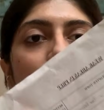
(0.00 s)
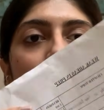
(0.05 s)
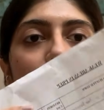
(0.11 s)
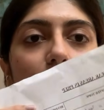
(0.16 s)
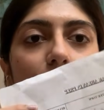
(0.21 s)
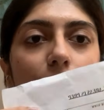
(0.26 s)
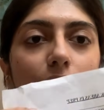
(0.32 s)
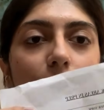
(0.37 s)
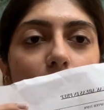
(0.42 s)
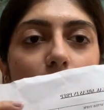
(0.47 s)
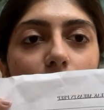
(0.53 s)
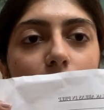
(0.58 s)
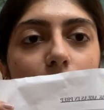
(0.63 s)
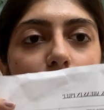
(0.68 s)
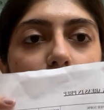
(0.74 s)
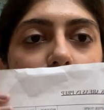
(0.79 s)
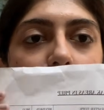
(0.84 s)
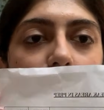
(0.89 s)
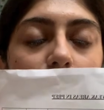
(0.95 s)

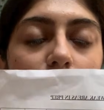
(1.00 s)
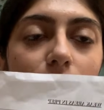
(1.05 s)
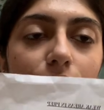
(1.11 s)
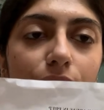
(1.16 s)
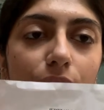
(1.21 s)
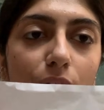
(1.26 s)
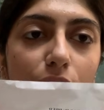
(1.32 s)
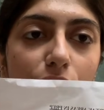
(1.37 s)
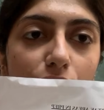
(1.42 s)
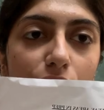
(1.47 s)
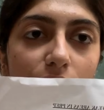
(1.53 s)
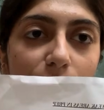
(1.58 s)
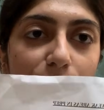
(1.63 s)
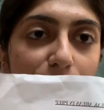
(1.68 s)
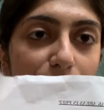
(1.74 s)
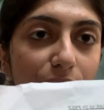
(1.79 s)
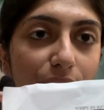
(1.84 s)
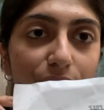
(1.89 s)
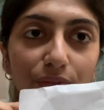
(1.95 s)
On this first sheet, I've
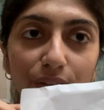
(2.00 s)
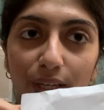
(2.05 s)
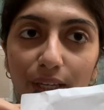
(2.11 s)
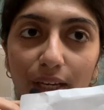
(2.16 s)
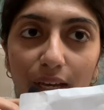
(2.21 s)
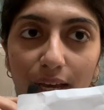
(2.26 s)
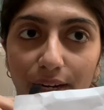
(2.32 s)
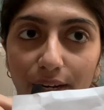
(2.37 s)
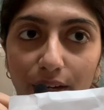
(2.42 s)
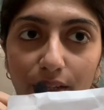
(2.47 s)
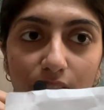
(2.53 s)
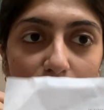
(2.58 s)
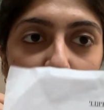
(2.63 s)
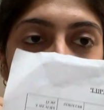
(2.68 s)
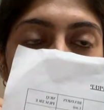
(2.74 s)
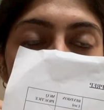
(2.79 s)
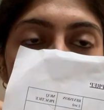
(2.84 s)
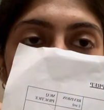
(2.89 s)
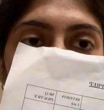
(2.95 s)
written weak areas
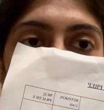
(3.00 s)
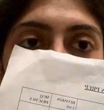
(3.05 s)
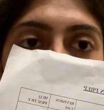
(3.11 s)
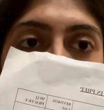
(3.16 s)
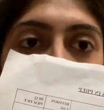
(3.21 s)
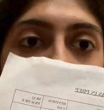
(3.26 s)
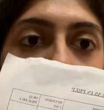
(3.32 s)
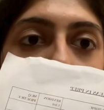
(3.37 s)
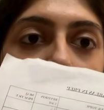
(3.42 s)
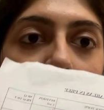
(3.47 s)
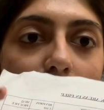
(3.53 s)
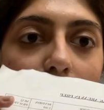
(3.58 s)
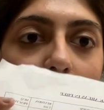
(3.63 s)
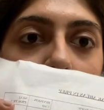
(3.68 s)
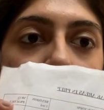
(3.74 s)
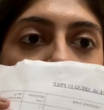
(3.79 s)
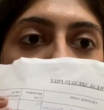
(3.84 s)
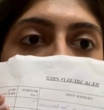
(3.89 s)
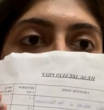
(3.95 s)
in my prep,
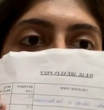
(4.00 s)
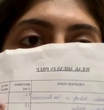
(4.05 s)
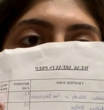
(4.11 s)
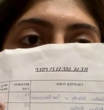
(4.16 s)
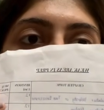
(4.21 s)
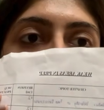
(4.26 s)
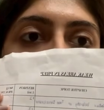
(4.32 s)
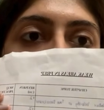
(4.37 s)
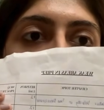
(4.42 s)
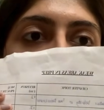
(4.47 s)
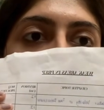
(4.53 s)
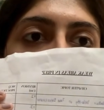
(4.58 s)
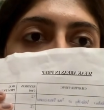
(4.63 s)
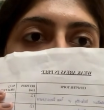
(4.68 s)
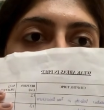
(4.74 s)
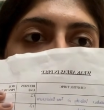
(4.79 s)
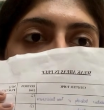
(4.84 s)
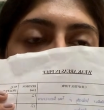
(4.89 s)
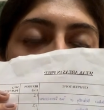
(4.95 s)
and this is
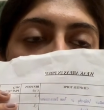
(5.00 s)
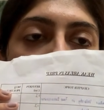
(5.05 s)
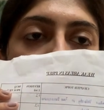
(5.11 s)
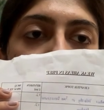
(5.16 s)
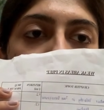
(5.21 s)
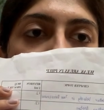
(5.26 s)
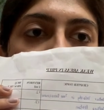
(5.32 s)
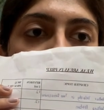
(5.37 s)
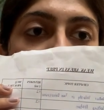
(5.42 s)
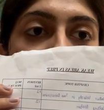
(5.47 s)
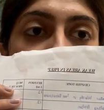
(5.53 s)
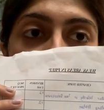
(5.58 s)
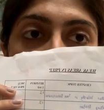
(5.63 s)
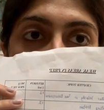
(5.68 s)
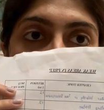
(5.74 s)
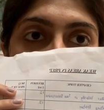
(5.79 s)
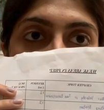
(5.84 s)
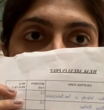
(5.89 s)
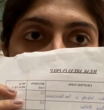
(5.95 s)
basically here I would write the
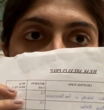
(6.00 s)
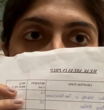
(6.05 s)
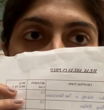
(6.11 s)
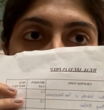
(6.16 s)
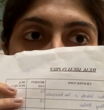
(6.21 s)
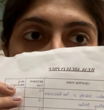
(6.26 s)
subject.